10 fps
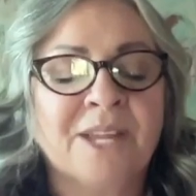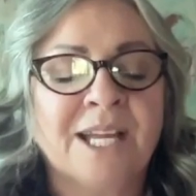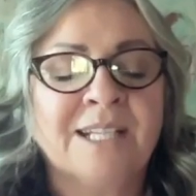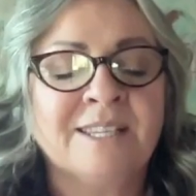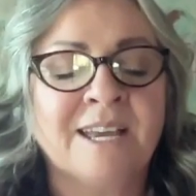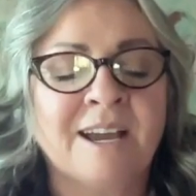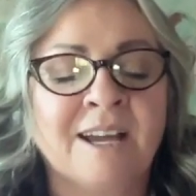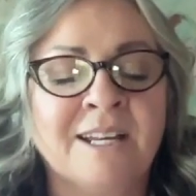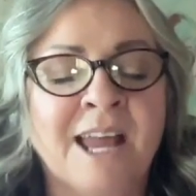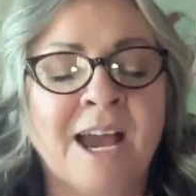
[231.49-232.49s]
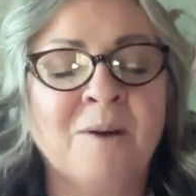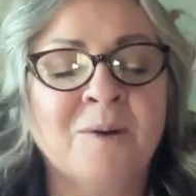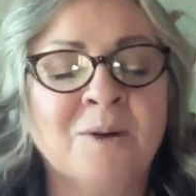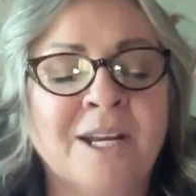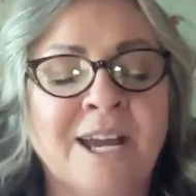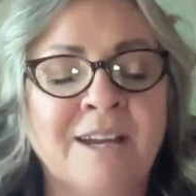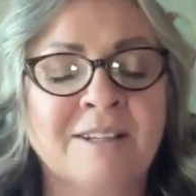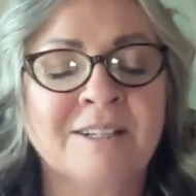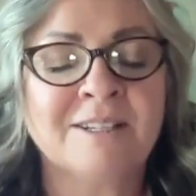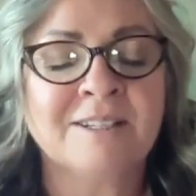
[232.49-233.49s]
and say, I now
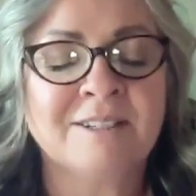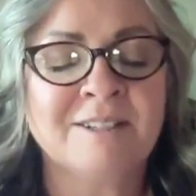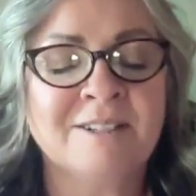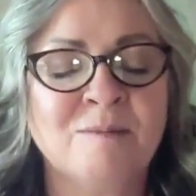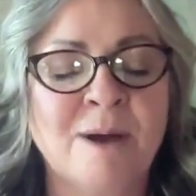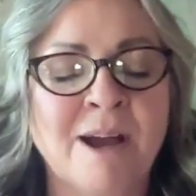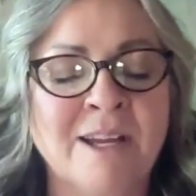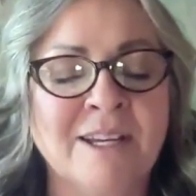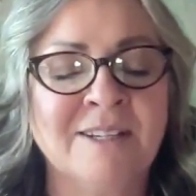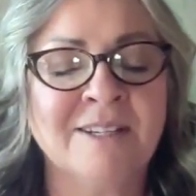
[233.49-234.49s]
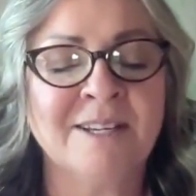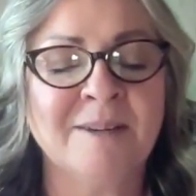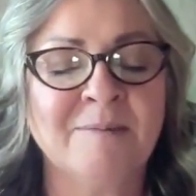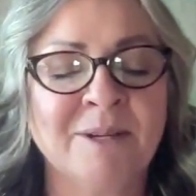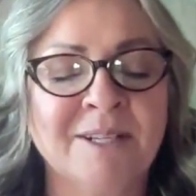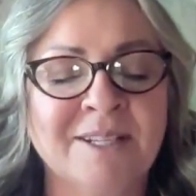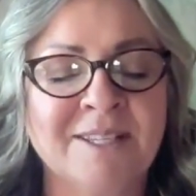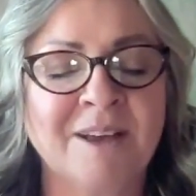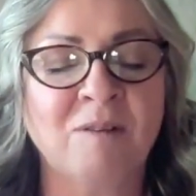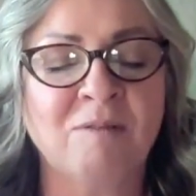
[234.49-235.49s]
connect to my deep
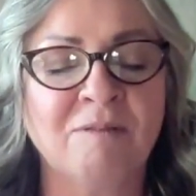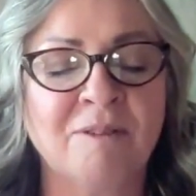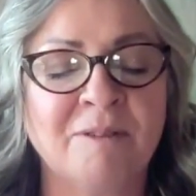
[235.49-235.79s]
self.